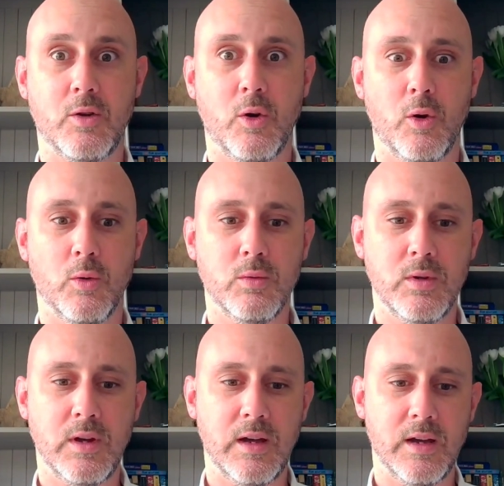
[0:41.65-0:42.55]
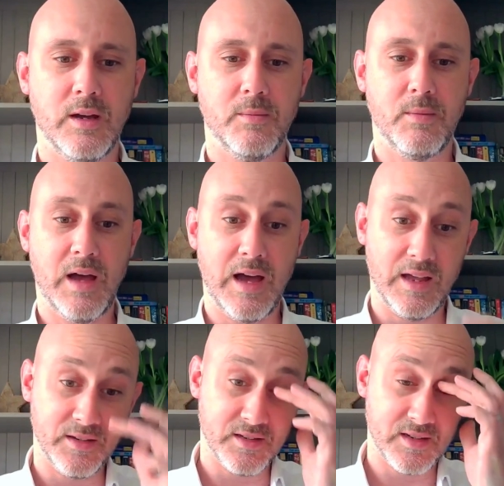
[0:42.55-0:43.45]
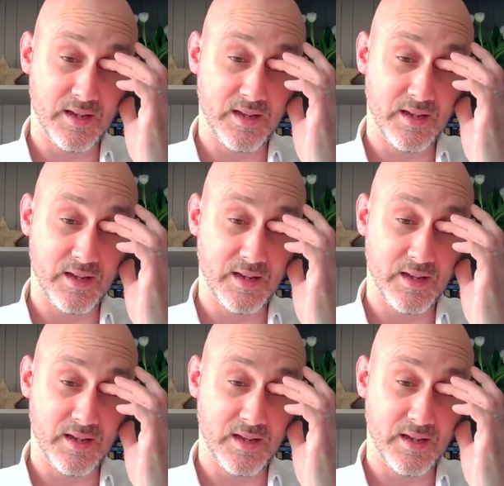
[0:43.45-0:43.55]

call, and